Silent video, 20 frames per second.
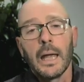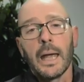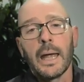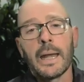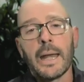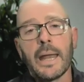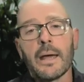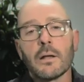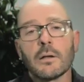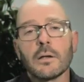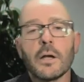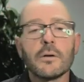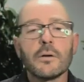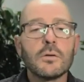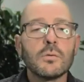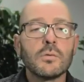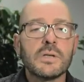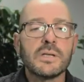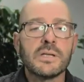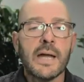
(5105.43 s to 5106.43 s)
And our
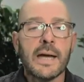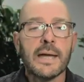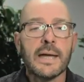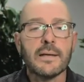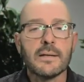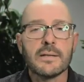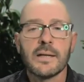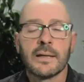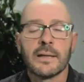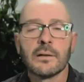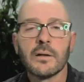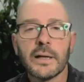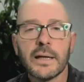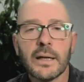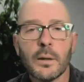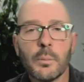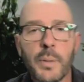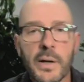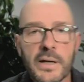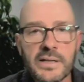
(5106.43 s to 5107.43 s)
local snakes, unlike
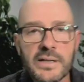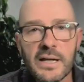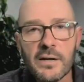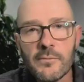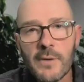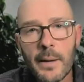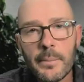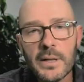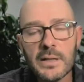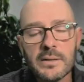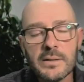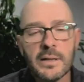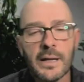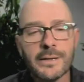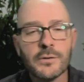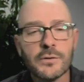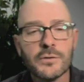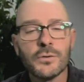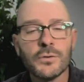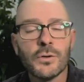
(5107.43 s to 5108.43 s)
our pesky rabbits,
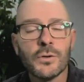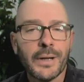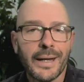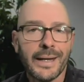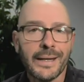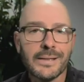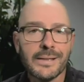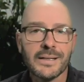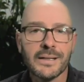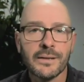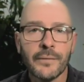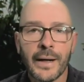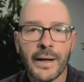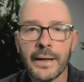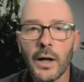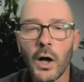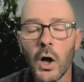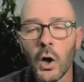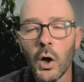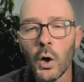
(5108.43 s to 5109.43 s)
they do not
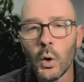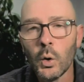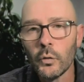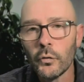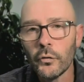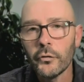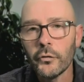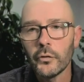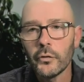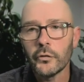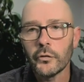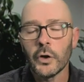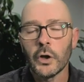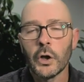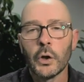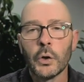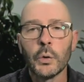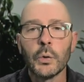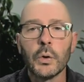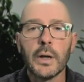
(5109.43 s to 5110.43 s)
excavate holes.
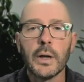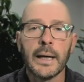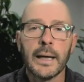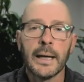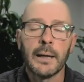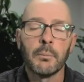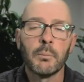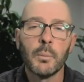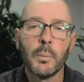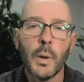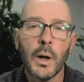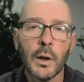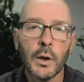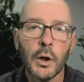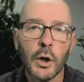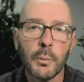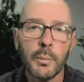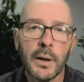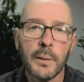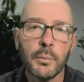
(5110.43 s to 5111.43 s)
So a
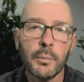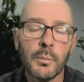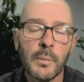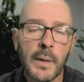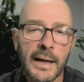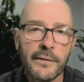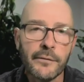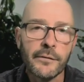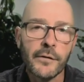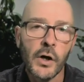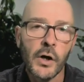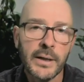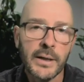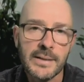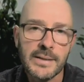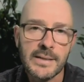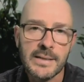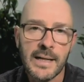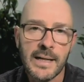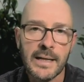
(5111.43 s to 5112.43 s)
lot of people may find
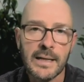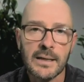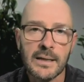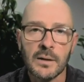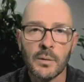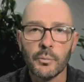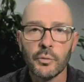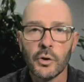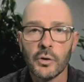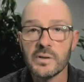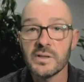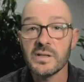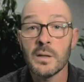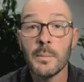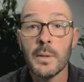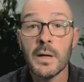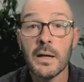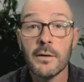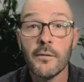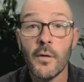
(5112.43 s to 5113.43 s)
a snake in
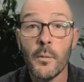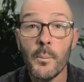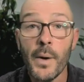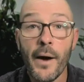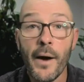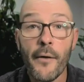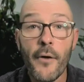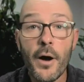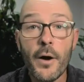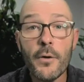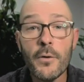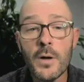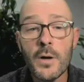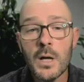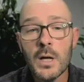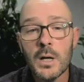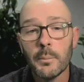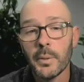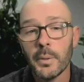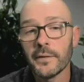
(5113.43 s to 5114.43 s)
proximity of a burrow,
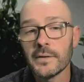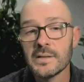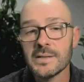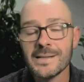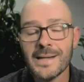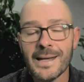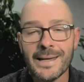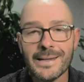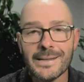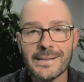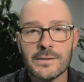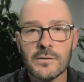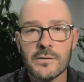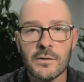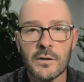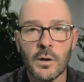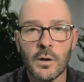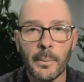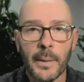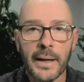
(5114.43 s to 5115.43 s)
but the snakes
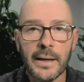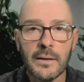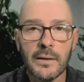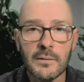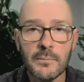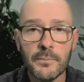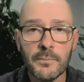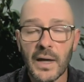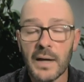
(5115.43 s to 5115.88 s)
do not make them.